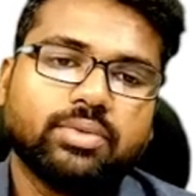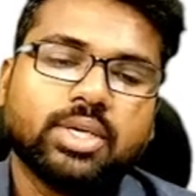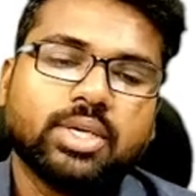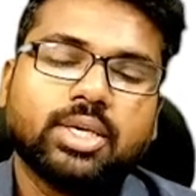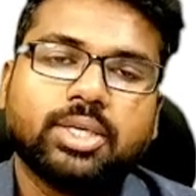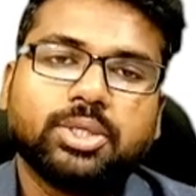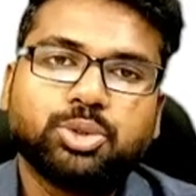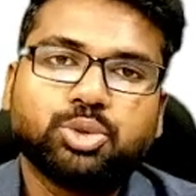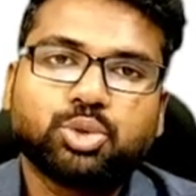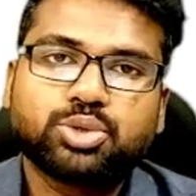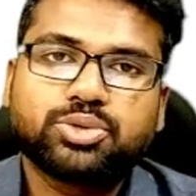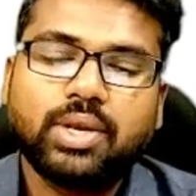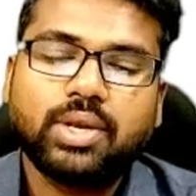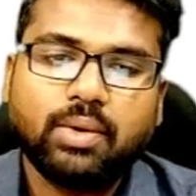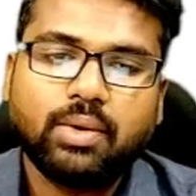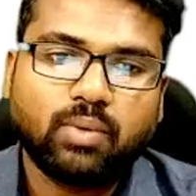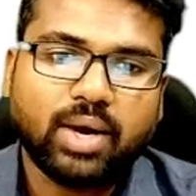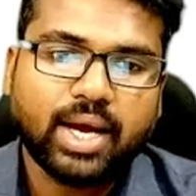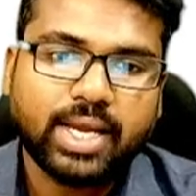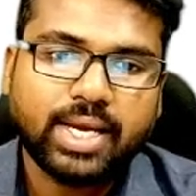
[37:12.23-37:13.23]
Usually
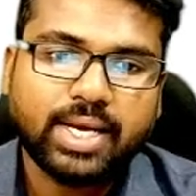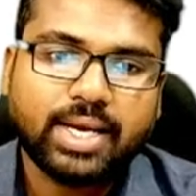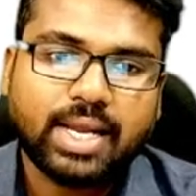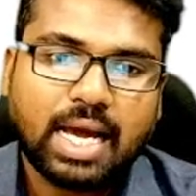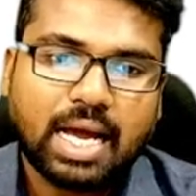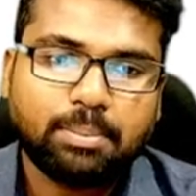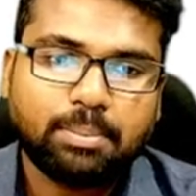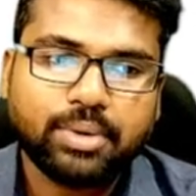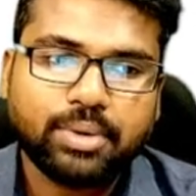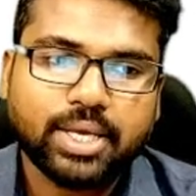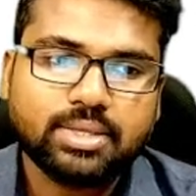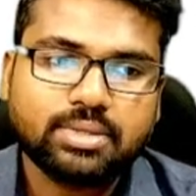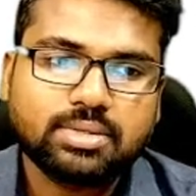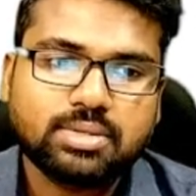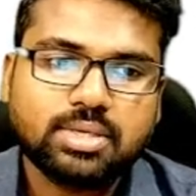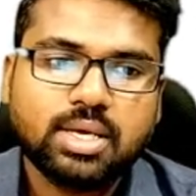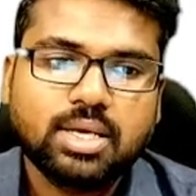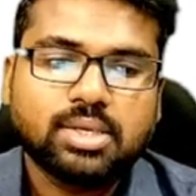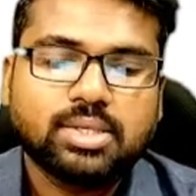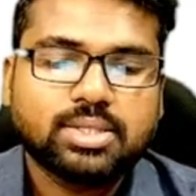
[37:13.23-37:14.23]
why it happens,
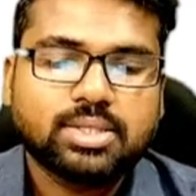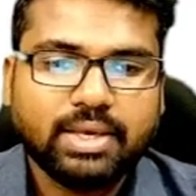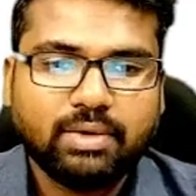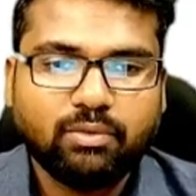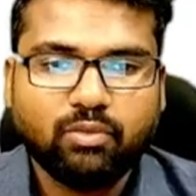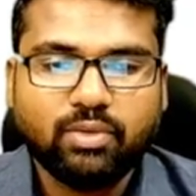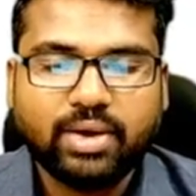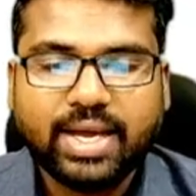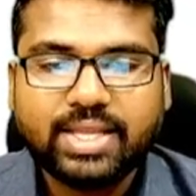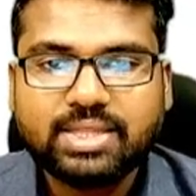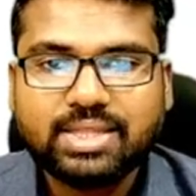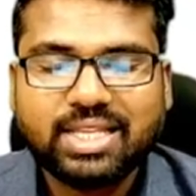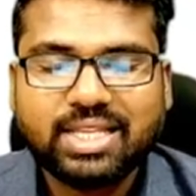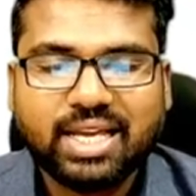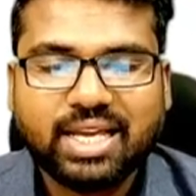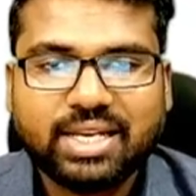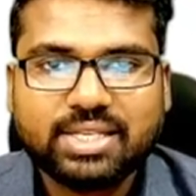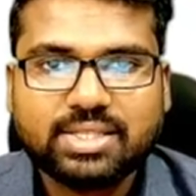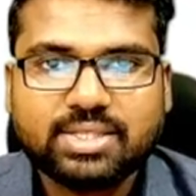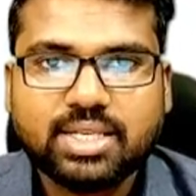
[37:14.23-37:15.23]
see, when there
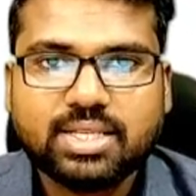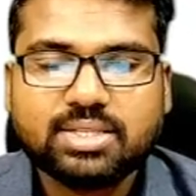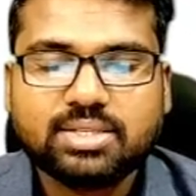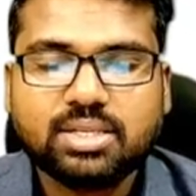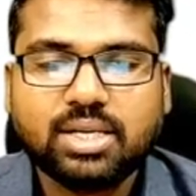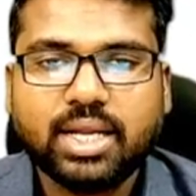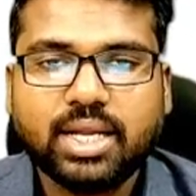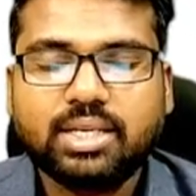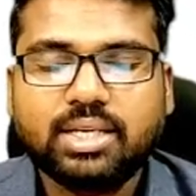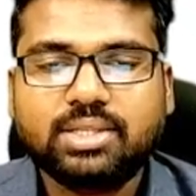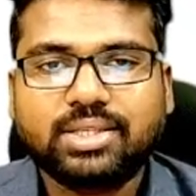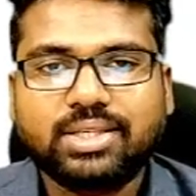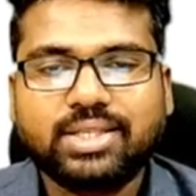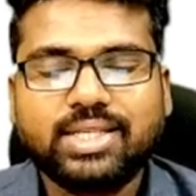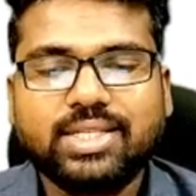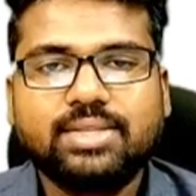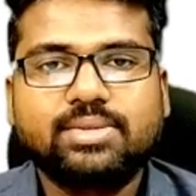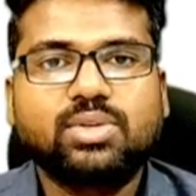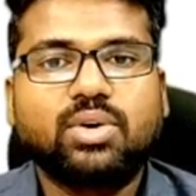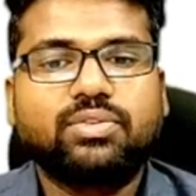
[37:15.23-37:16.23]
is a sudden release
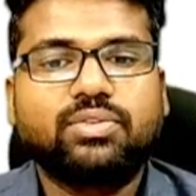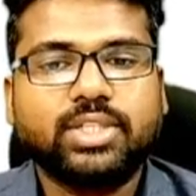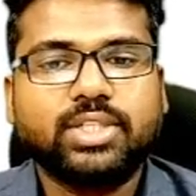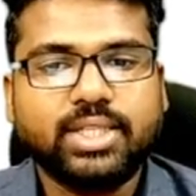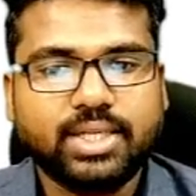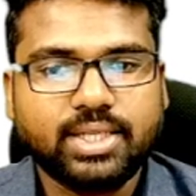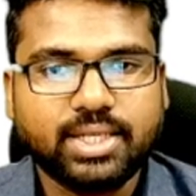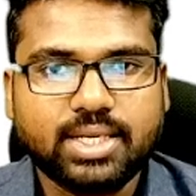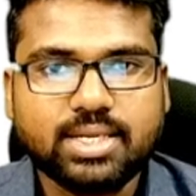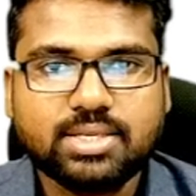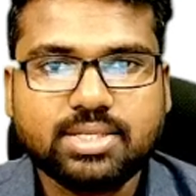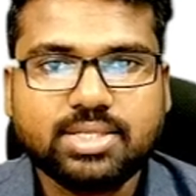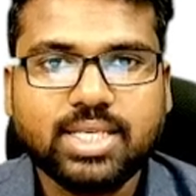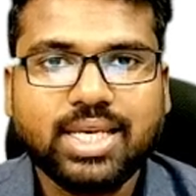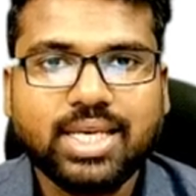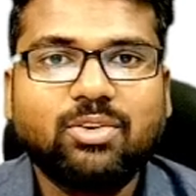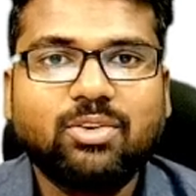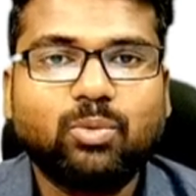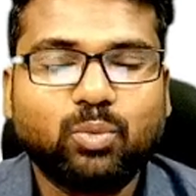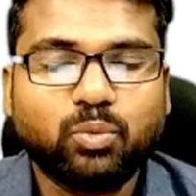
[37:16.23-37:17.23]
of
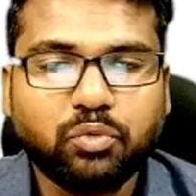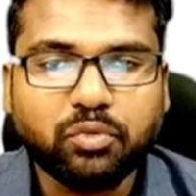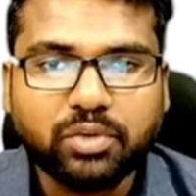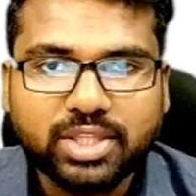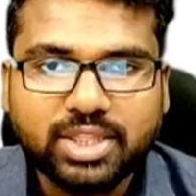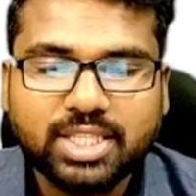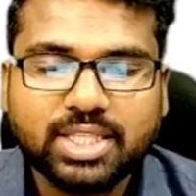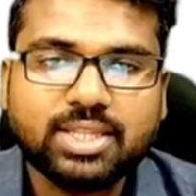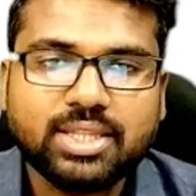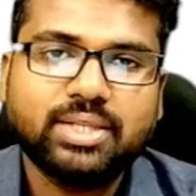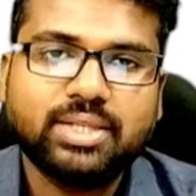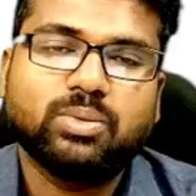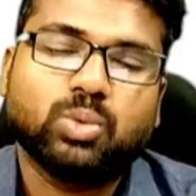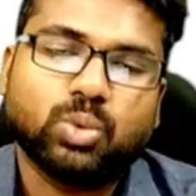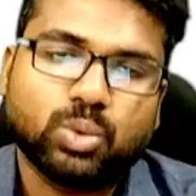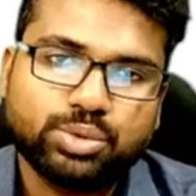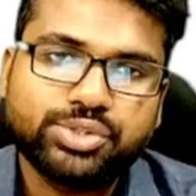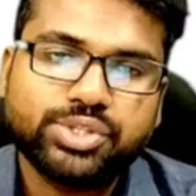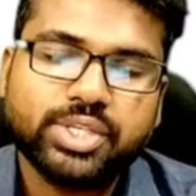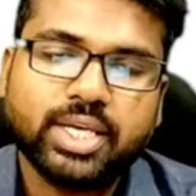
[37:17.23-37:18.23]
energy within the
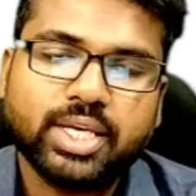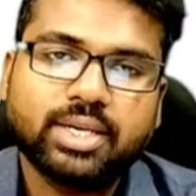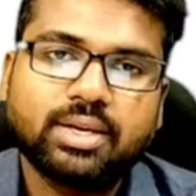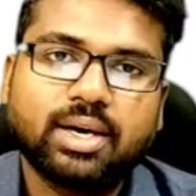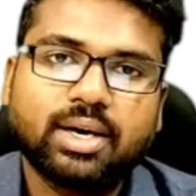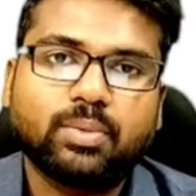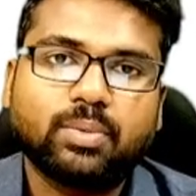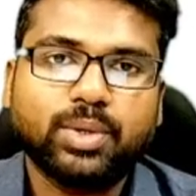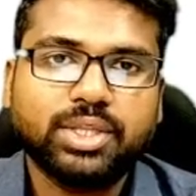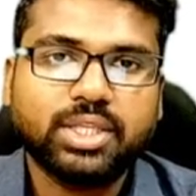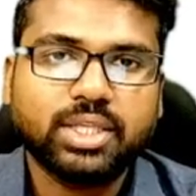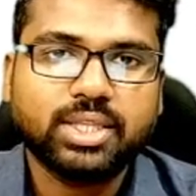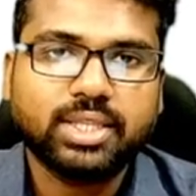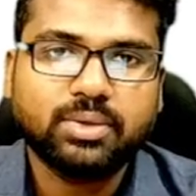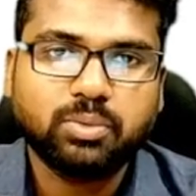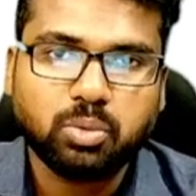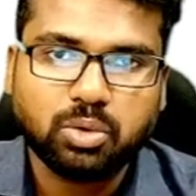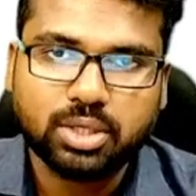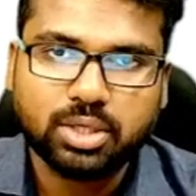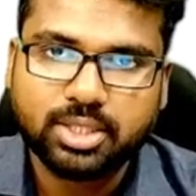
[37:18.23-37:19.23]
ocean or within the
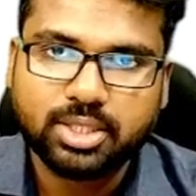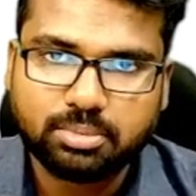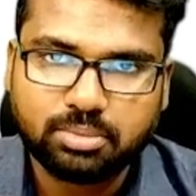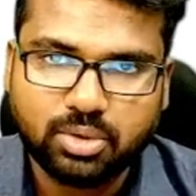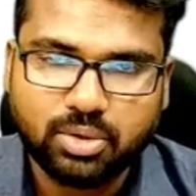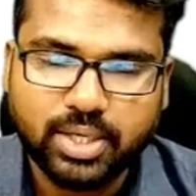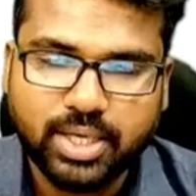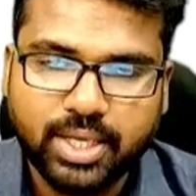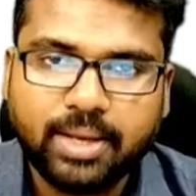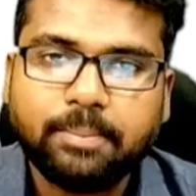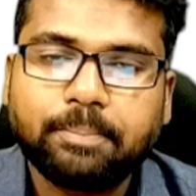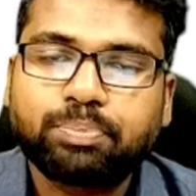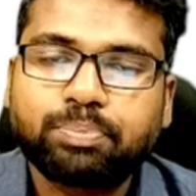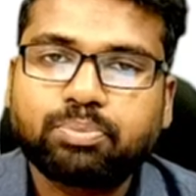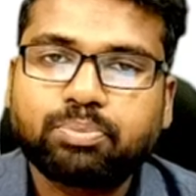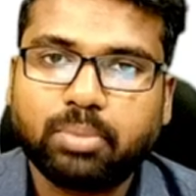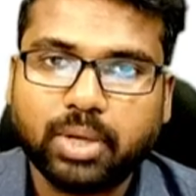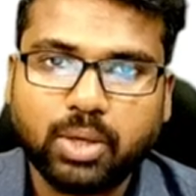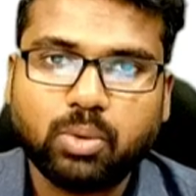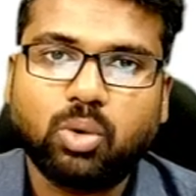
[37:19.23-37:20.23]
water body,
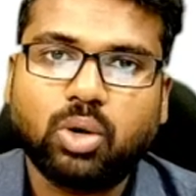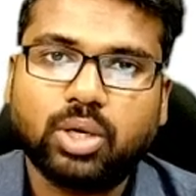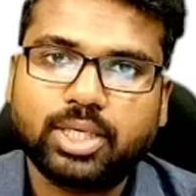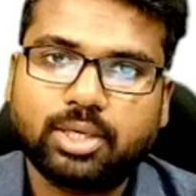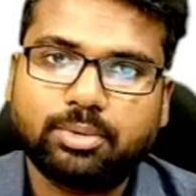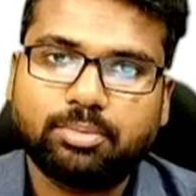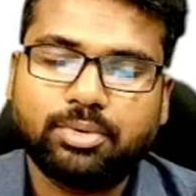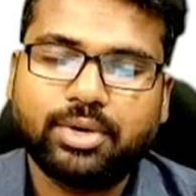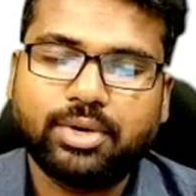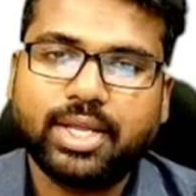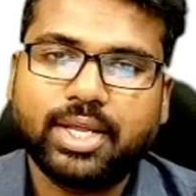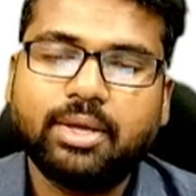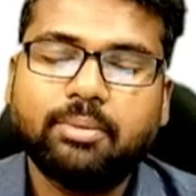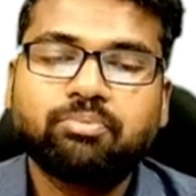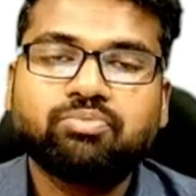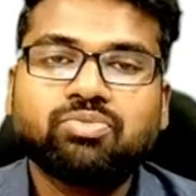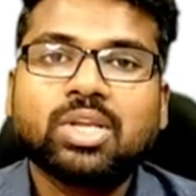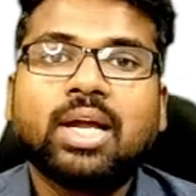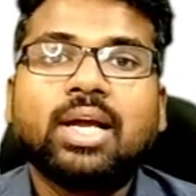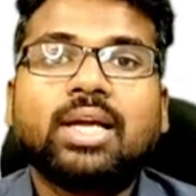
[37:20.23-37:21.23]
big water body,
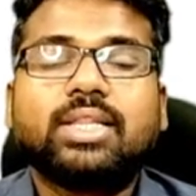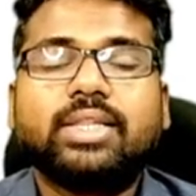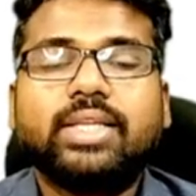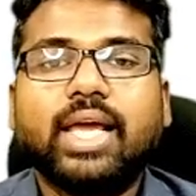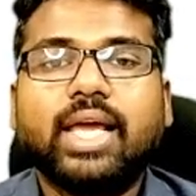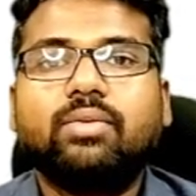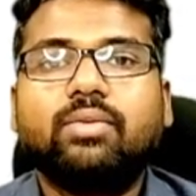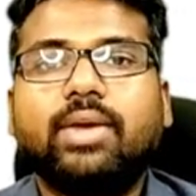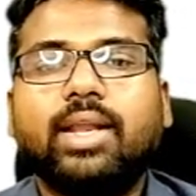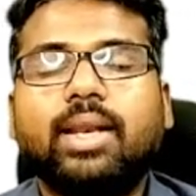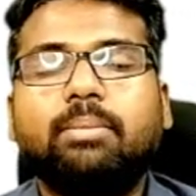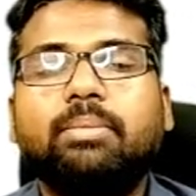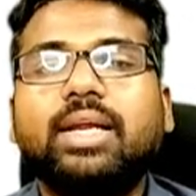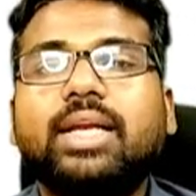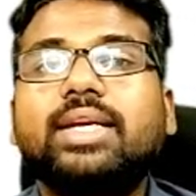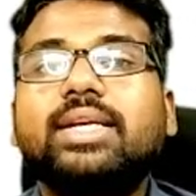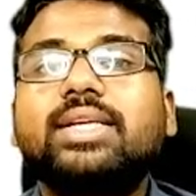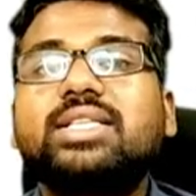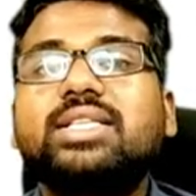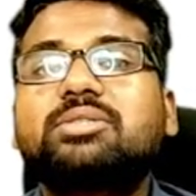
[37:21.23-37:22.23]
there will be
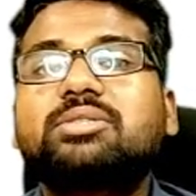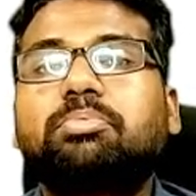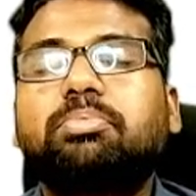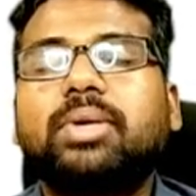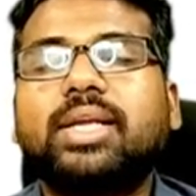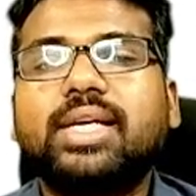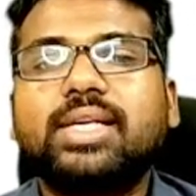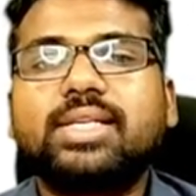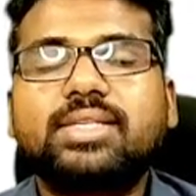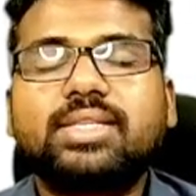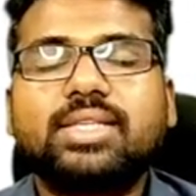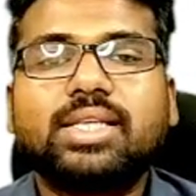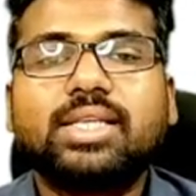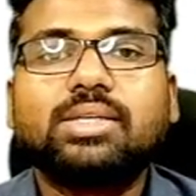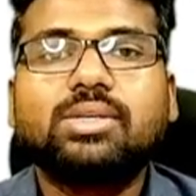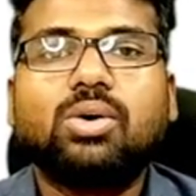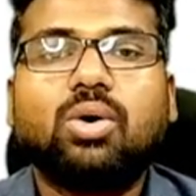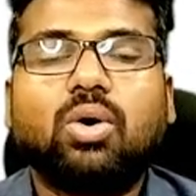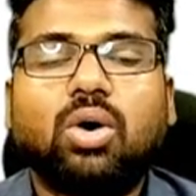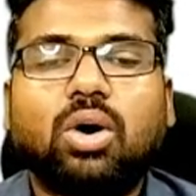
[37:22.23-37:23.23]
displacing
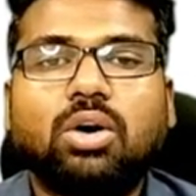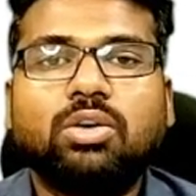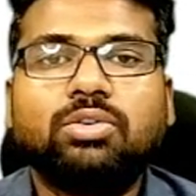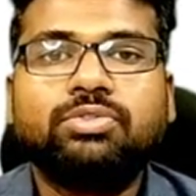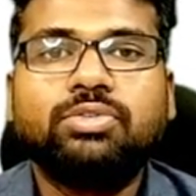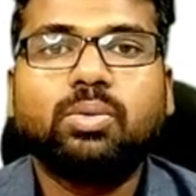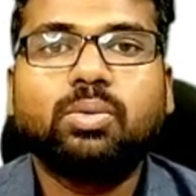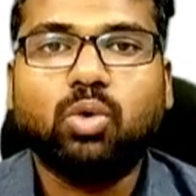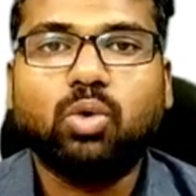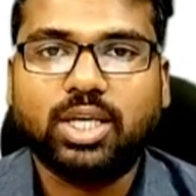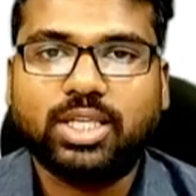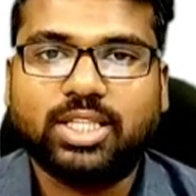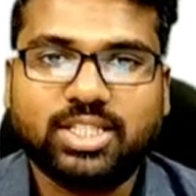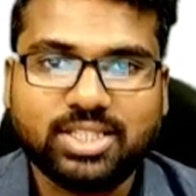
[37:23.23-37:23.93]
of water,